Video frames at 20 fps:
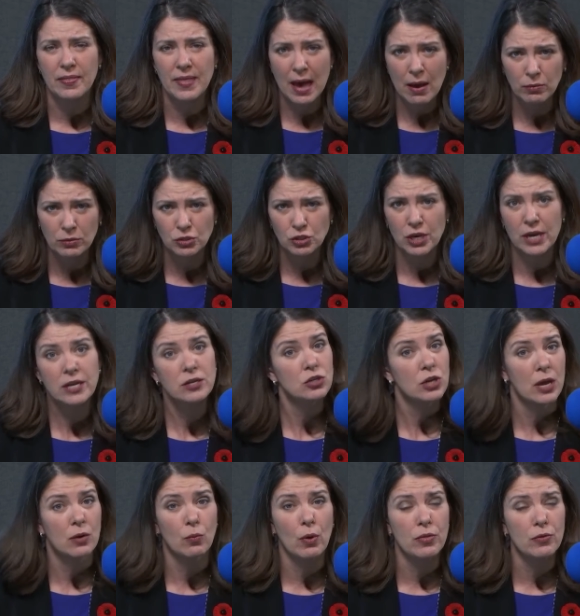that will change
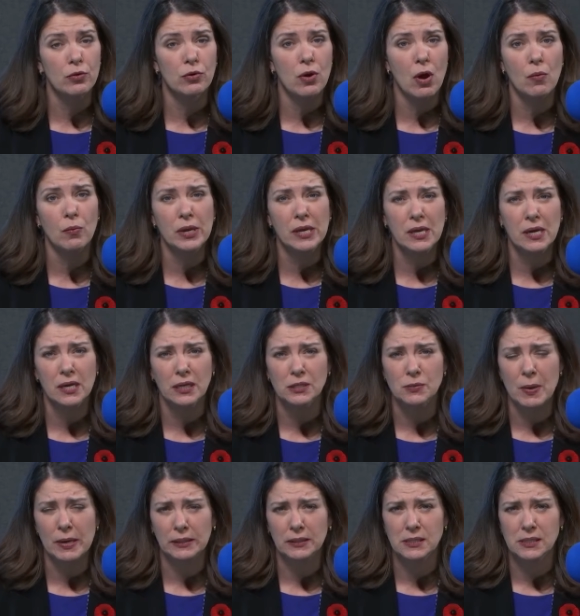and whether or not we can
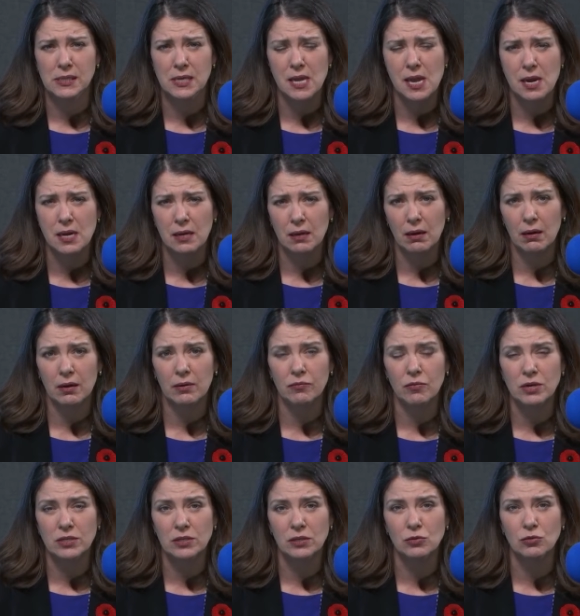expect to see any kind of
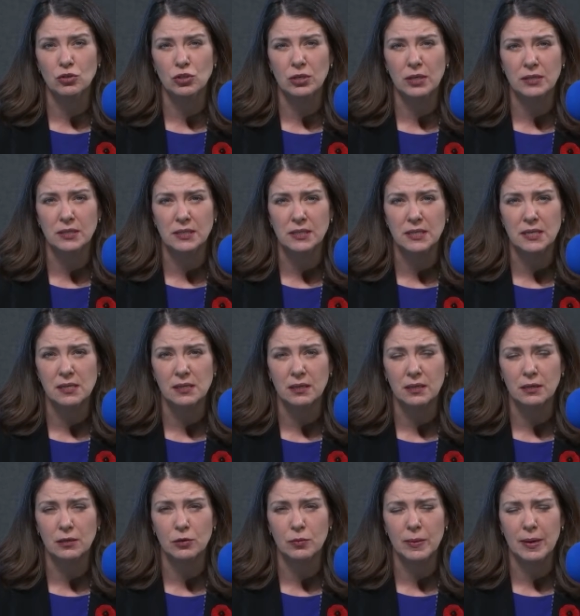resolution on the steel
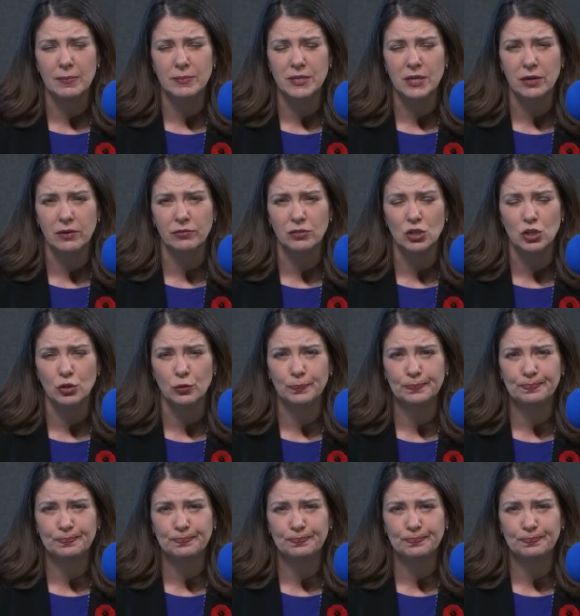and aluminum tariffs too.